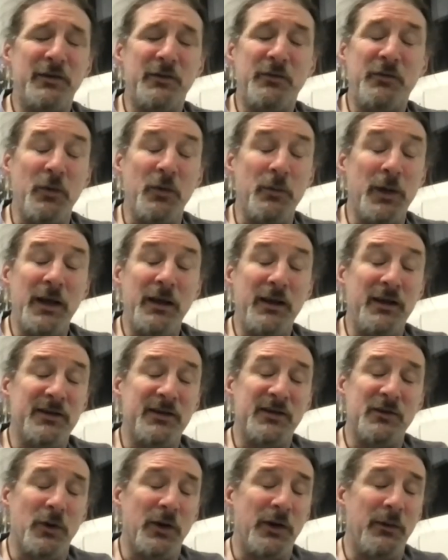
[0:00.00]
for me, this
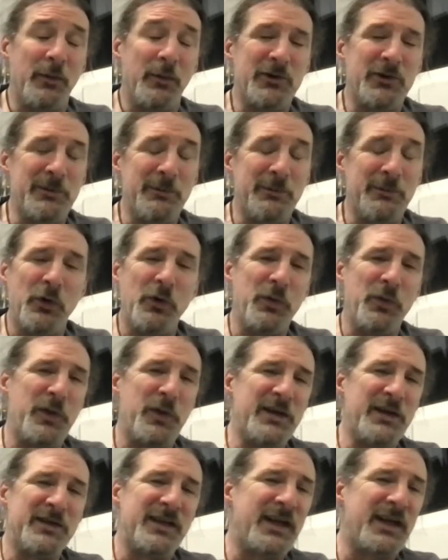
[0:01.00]
is one of the most important
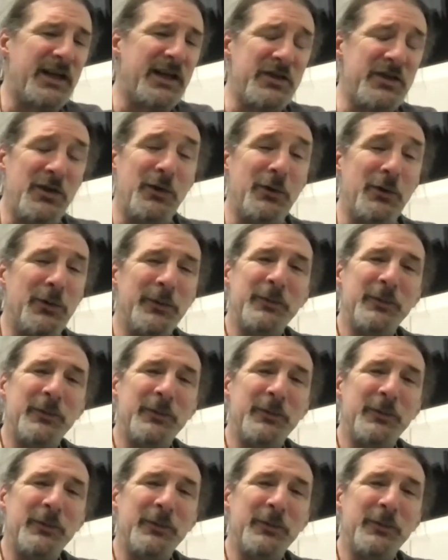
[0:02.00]
things that I do.